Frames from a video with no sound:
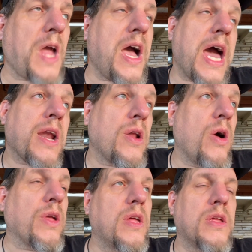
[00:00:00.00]
don't
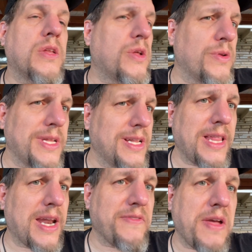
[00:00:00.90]
know. You don't need a
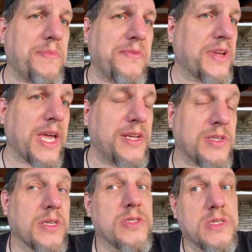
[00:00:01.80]
lot of
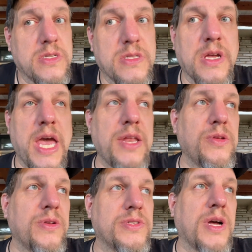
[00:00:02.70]
amplification because the head
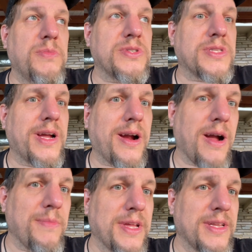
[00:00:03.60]
unit's almost
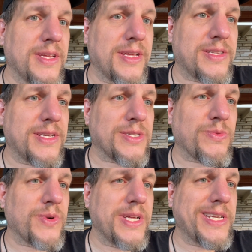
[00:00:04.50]
there. I mean, it
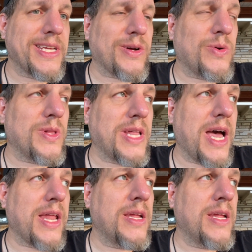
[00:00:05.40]
doesn't really need a whole lot.